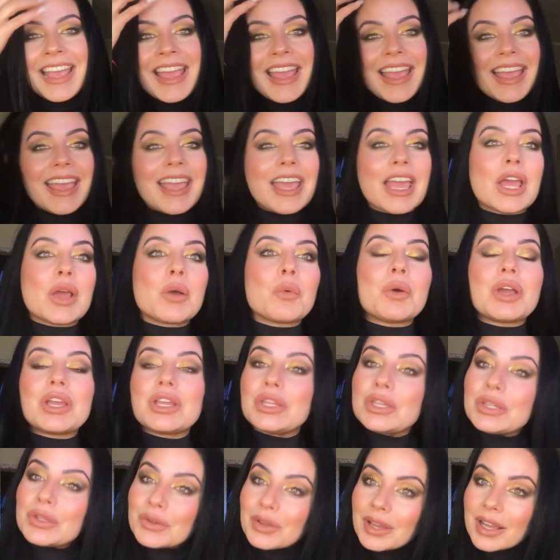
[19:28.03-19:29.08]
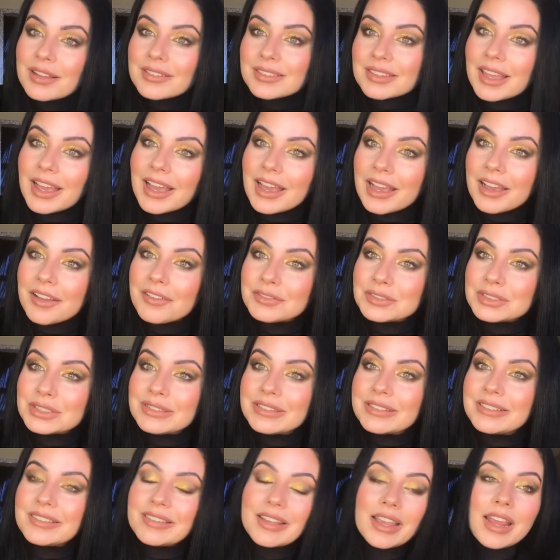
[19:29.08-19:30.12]
in what you guys have to
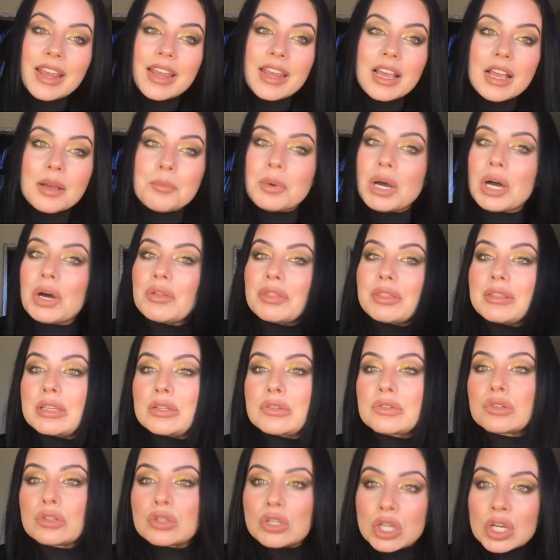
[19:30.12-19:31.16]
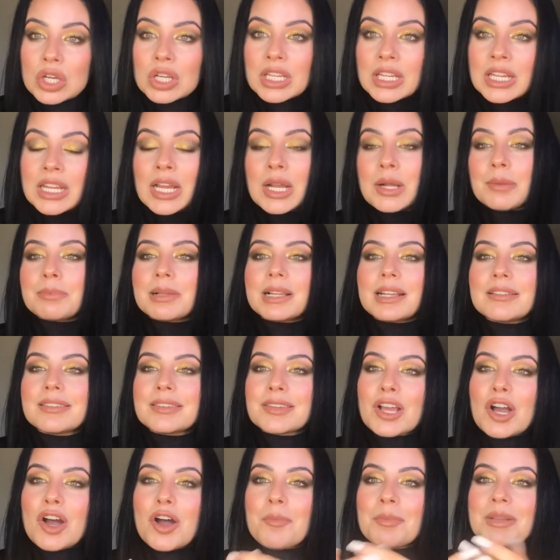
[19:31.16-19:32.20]
say about this look. Please
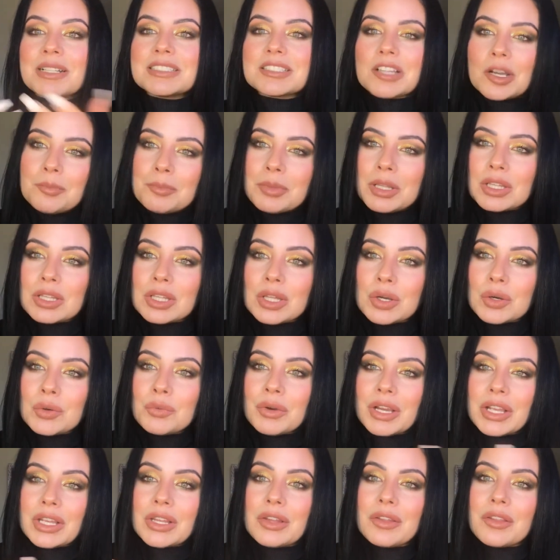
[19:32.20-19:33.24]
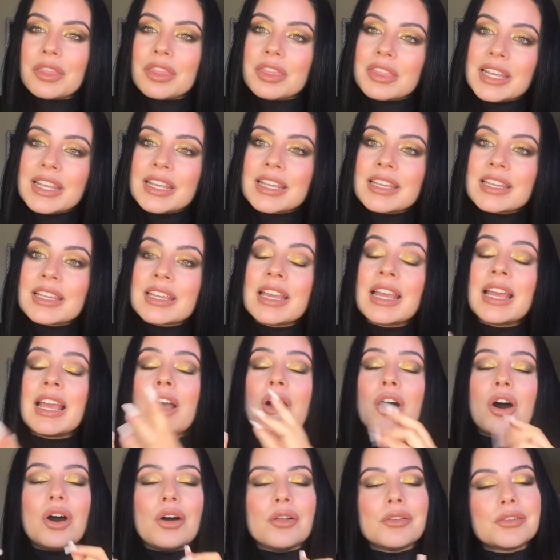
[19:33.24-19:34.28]
comment down below what you think.
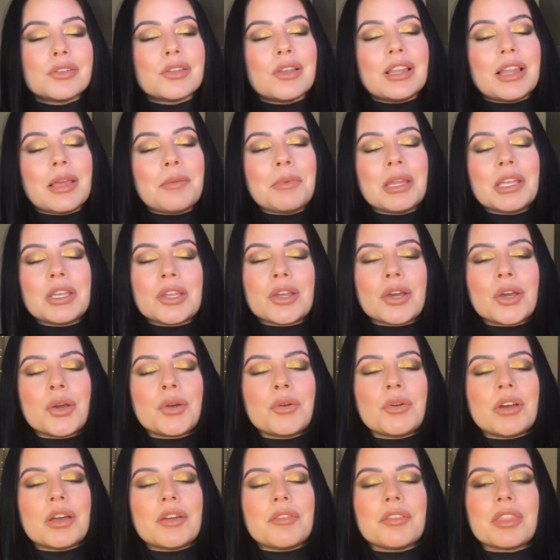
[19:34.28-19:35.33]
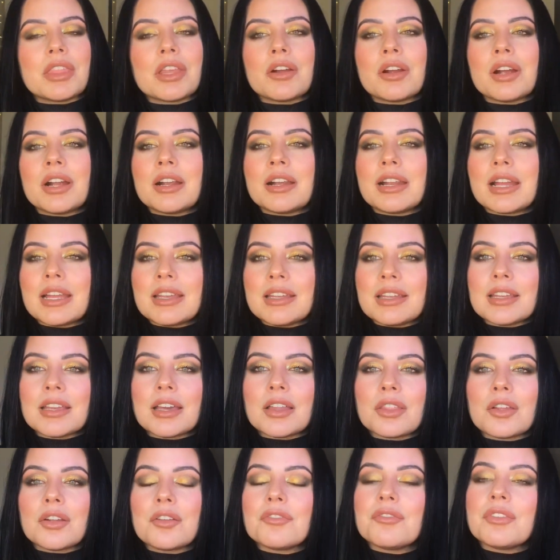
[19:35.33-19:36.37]
Also, let me know if there are any
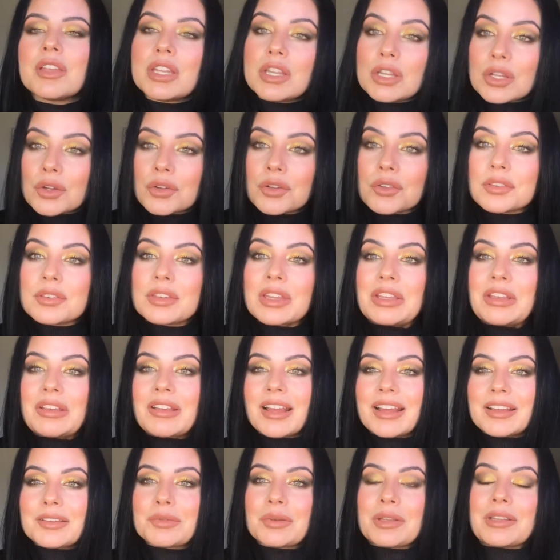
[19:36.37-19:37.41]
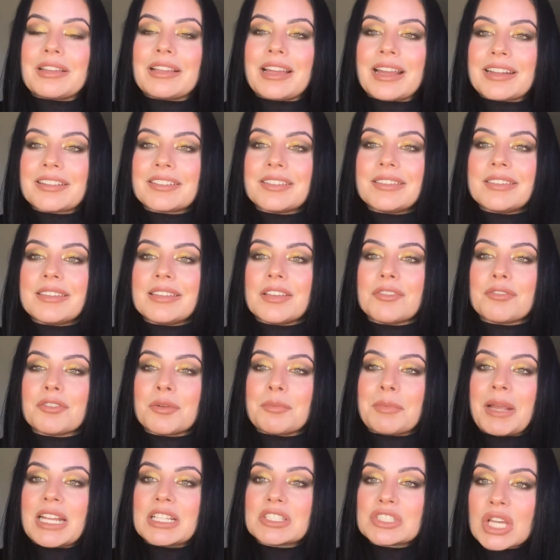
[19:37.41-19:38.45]
other videos that you guys would like to see from
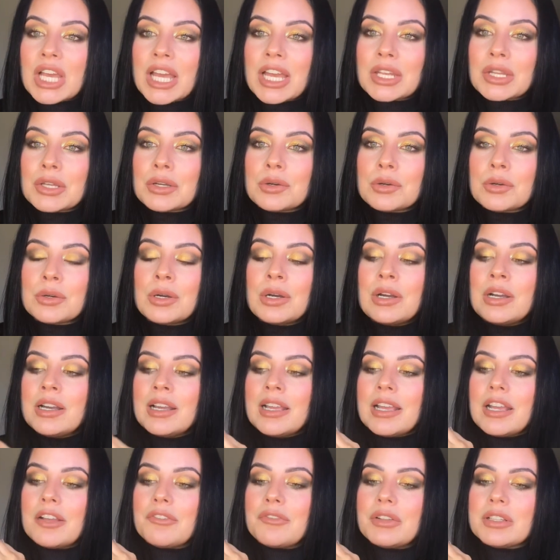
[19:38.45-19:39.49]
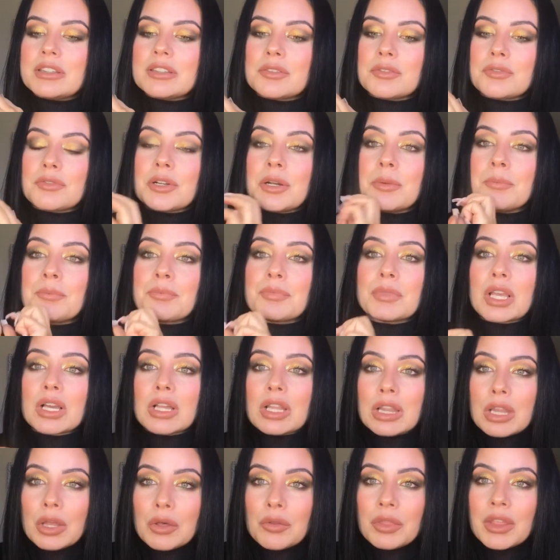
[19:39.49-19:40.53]
my channel. If it's from
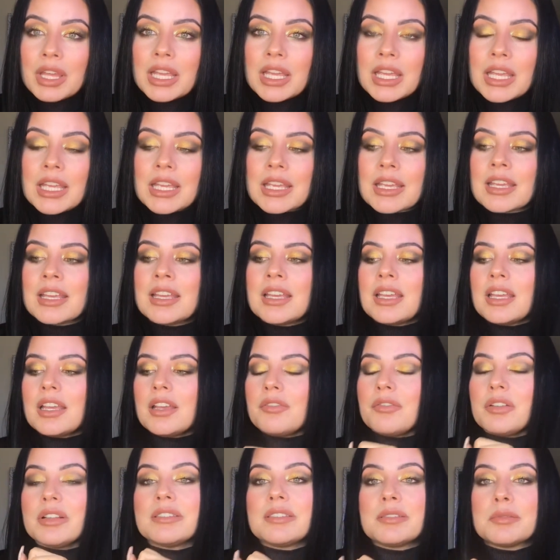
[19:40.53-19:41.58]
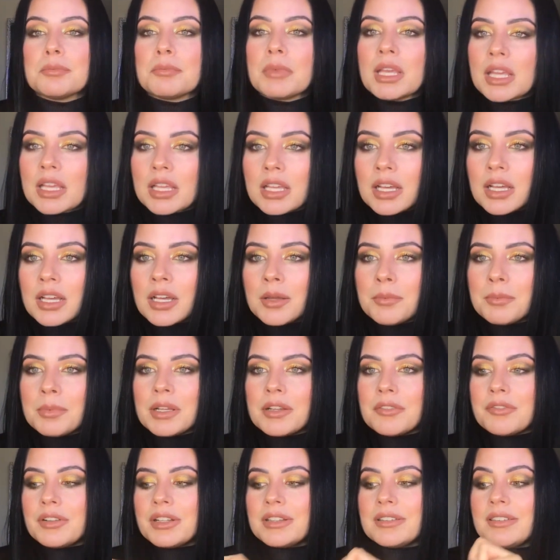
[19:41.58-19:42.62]
clothing, if it's makeup,
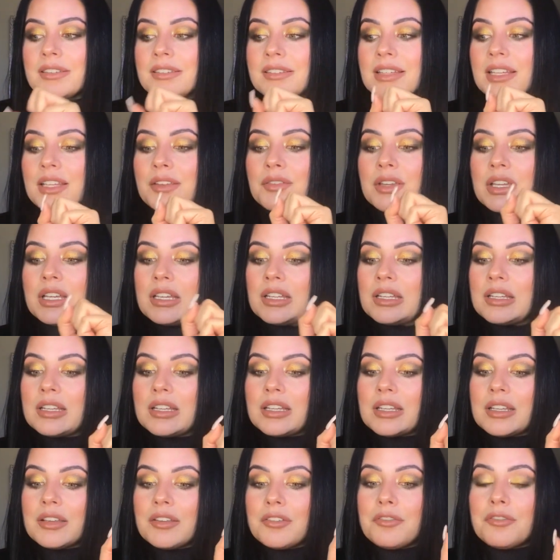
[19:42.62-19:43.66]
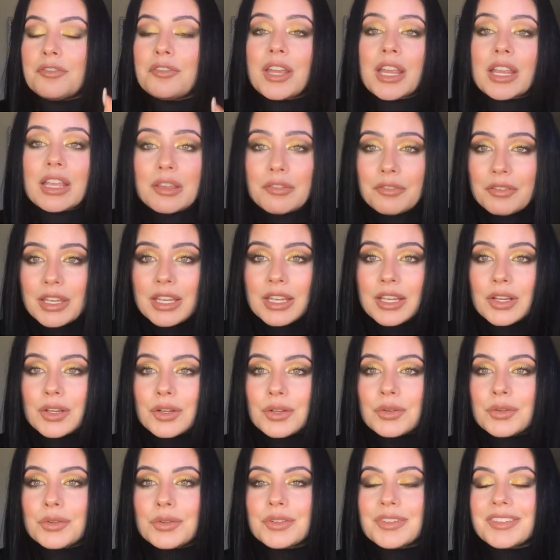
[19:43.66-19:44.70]
if it's even fake
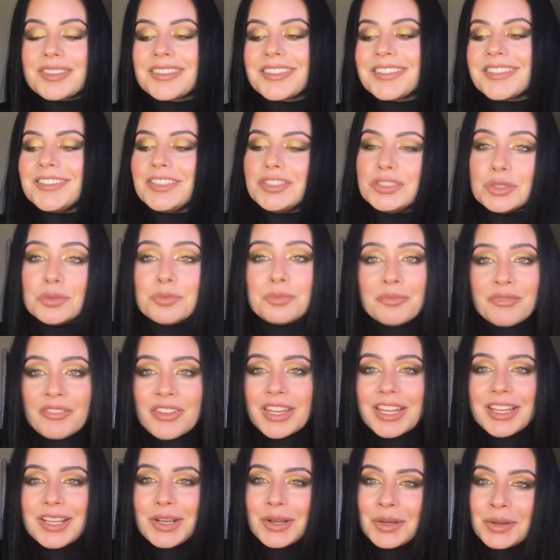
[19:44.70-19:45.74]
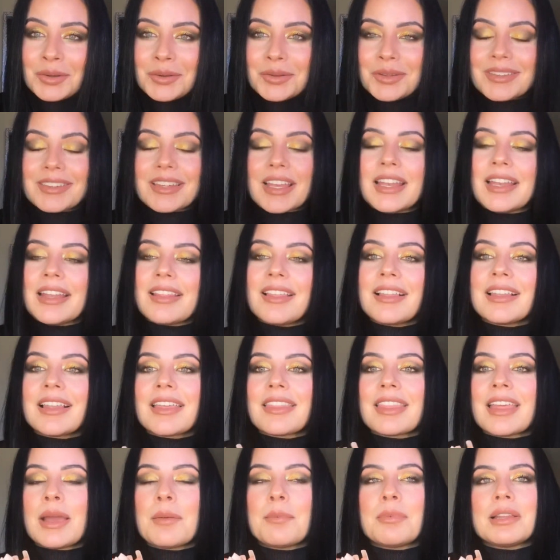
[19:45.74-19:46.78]
videos, dupe videos, anything like
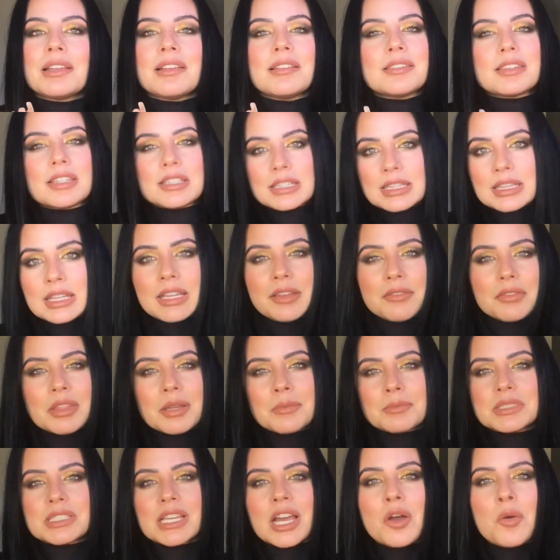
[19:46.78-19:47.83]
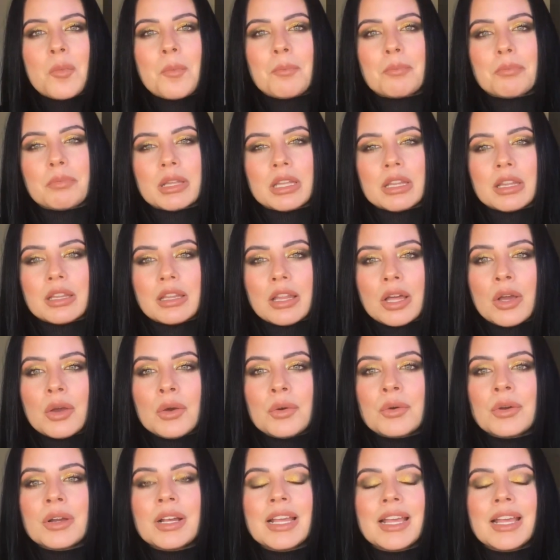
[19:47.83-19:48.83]
that, please leave them down below.